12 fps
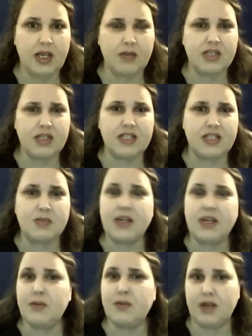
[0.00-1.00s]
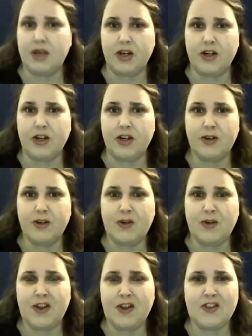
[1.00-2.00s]
to explain better,
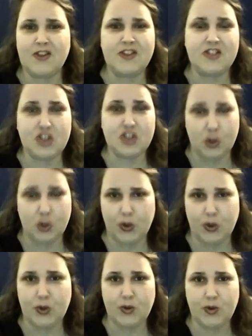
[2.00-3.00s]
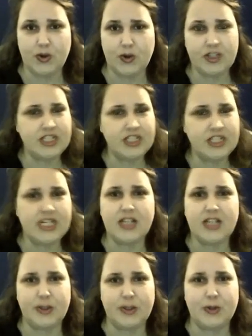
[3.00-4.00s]
rather than just show you or just tell
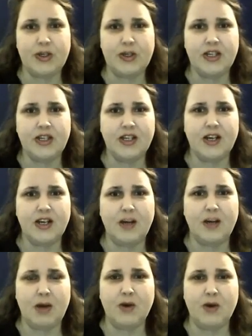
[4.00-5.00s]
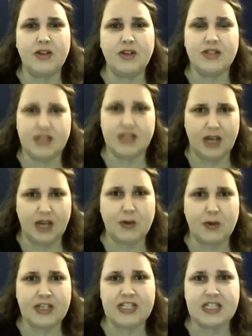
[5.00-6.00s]
you about
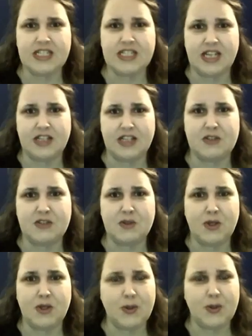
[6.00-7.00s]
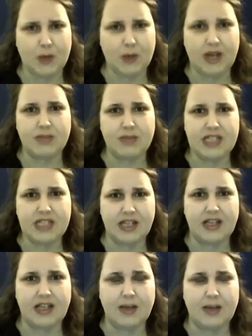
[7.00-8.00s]
Signworks and Design Studio and why I'm selling
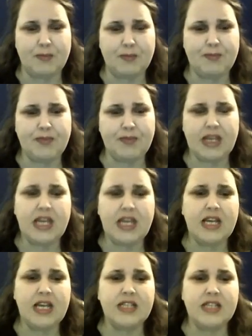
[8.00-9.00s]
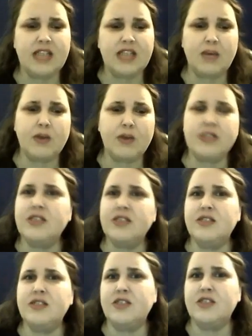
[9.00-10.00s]
them. Signworks
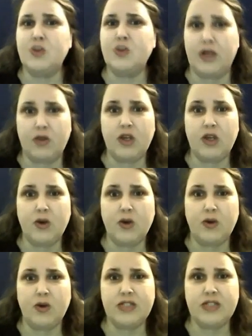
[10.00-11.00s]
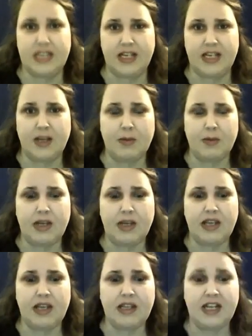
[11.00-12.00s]
is a 23-year-old sign company
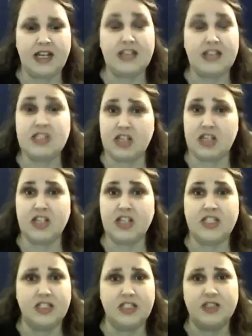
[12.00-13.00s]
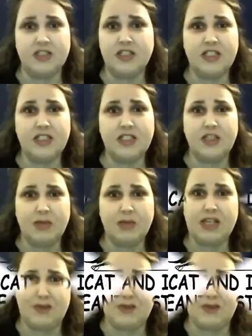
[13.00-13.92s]
that I started literally in my living